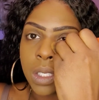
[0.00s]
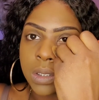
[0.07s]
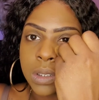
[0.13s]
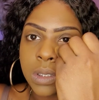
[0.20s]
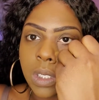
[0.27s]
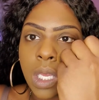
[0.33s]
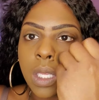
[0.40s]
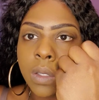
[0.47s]

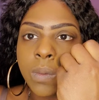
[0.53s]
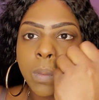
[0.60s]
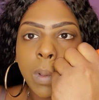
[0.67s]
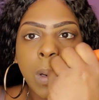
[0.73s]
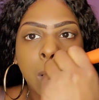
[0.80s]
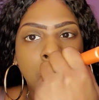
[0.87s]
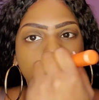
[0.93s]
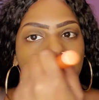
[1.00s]
Now that
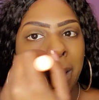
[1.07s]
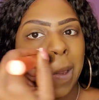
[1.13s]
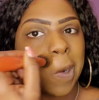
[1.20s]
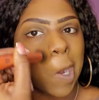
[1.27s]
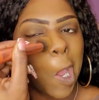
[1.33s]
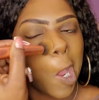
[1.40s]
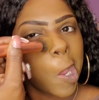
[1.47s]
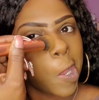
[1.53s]
we're all
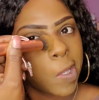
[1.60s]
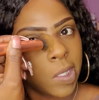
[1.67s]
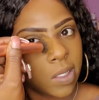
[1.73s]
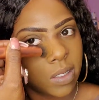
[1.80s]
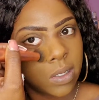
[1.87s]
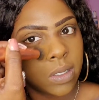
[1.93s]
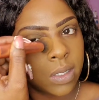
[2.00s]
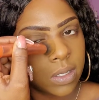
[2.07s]

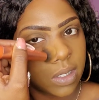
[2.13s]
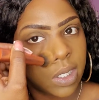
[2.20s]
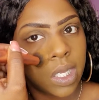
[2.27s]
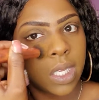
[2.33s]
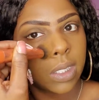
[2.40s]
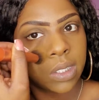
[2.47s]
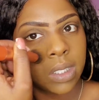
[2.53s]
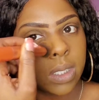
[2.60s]
nice,
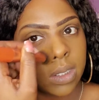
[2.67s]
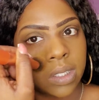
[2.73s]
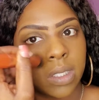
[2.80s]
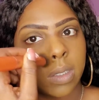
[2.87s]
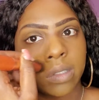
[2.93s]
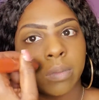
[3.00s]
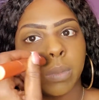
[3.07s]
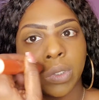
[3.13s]
kissed,
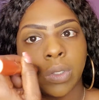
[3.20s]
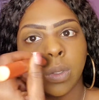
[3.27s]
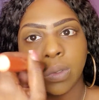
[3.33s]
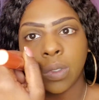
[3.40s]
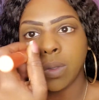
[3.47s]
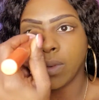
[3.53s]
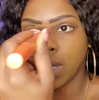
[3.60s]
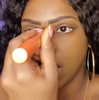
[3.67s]

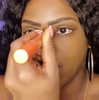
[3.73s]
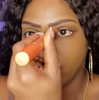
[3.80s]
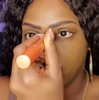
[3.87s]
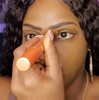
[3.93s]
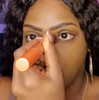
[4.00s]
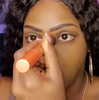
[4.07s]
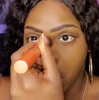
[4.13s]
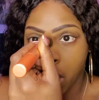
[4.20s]
smooth, whatever,
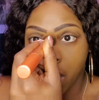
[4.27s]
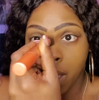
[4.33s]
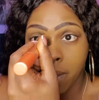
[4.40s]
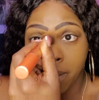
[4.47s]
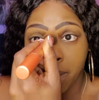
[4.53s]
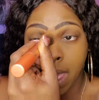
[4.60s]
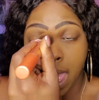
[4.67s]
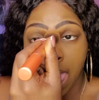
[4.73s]

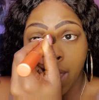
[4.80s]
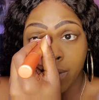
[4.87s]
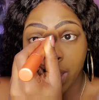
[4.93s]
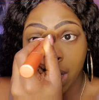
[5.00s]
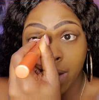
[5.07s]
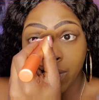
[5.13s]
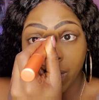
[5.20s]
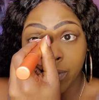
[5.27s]
matte,
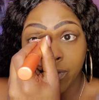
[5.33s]
whatever